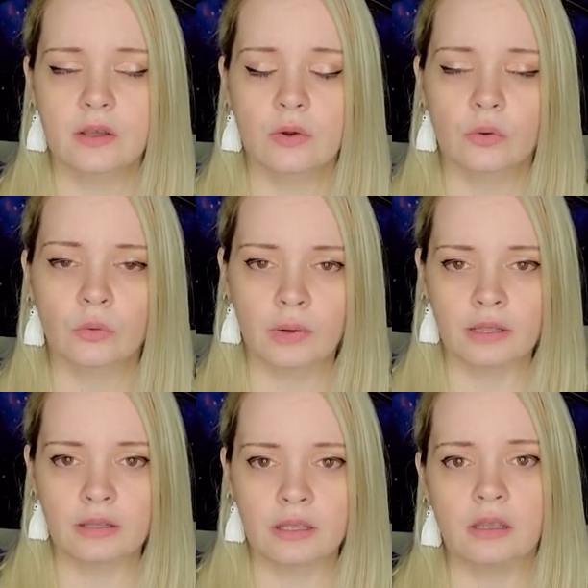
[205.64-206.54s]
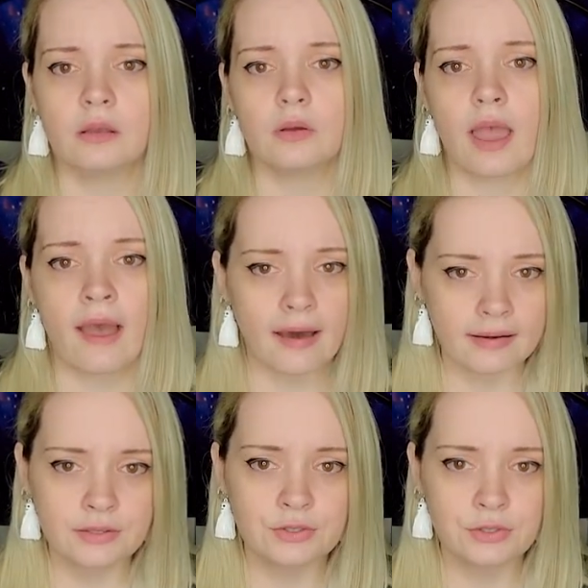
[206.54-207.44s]
really
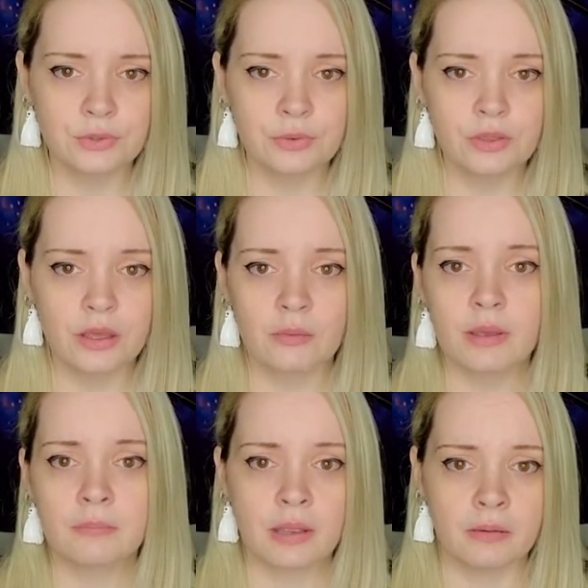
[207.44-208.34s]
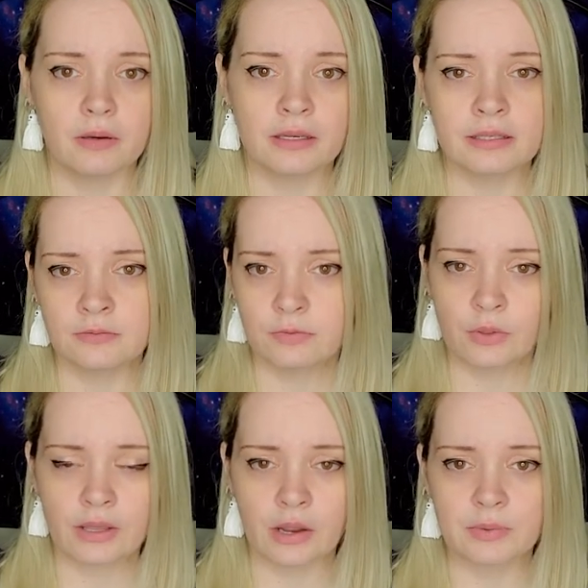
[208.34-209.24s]
added to them and made it didn't feel
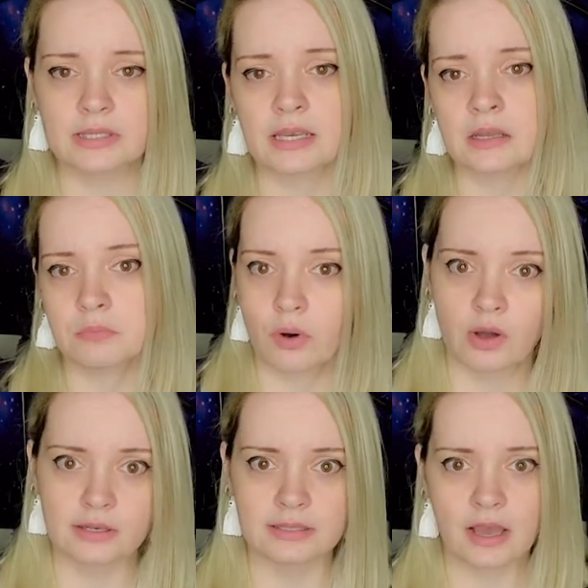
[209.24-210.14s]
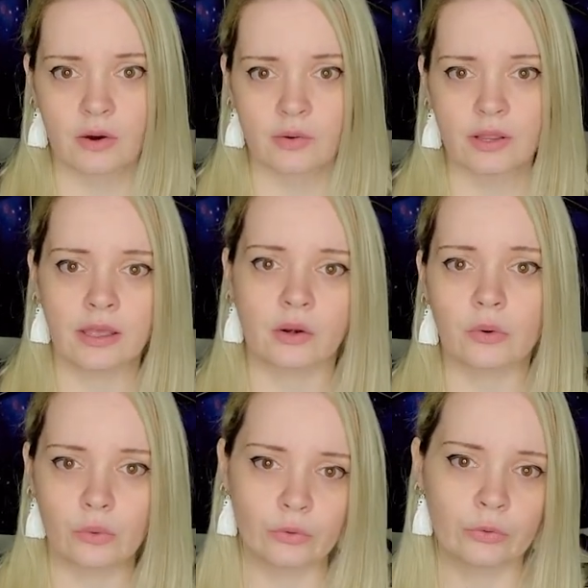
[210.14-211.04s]
like I was getting bogged down in
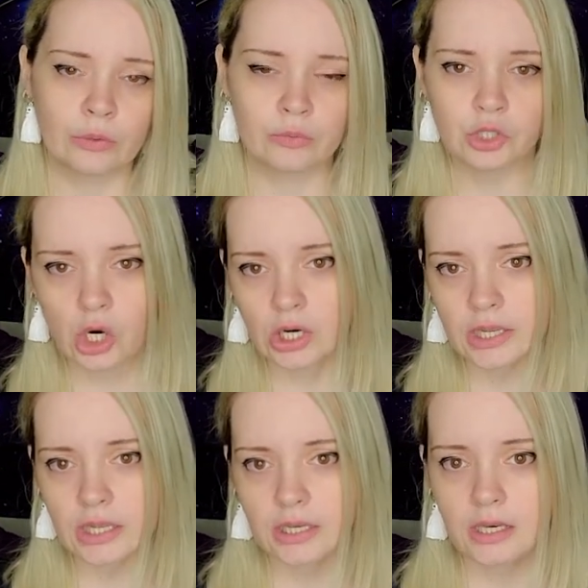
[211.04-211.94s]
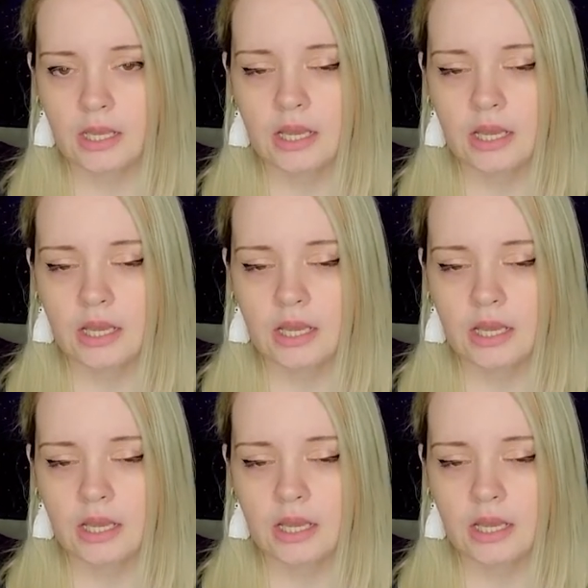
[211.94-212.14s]
courtroom jargon,